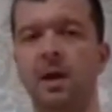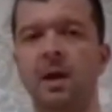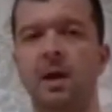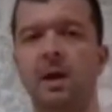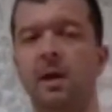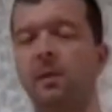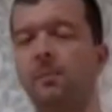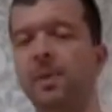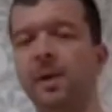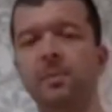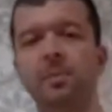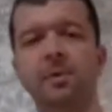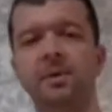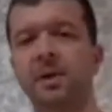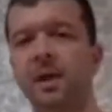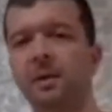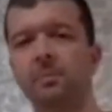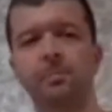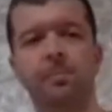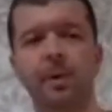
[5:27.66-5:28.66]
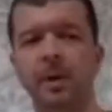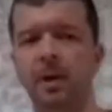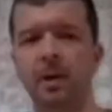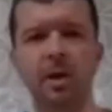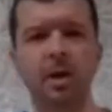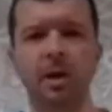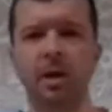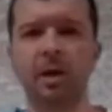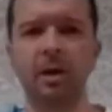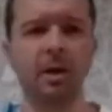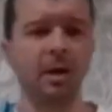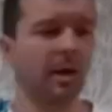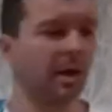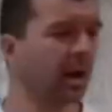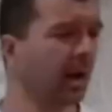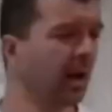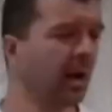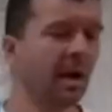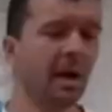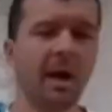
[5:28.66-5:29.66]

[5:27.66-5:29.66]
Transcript: And the people said, but look, look,